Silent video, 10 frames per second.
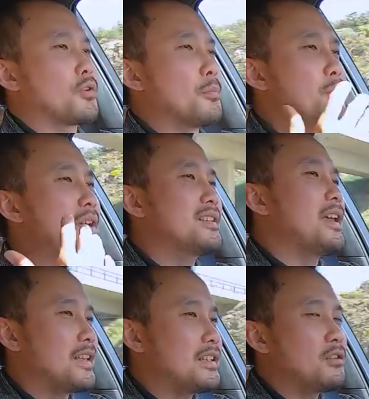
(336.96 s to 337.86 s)
So the big
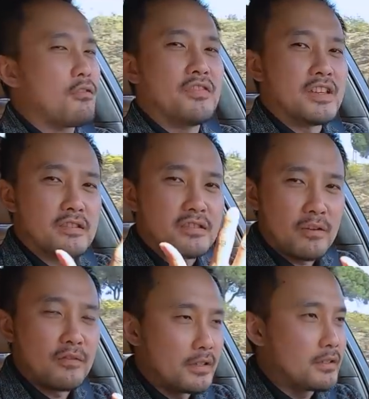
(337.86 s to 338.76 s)
daddy of the
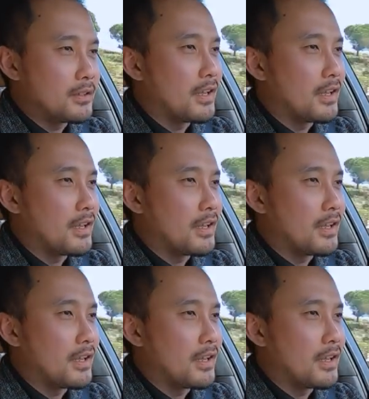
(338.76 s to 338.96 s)
7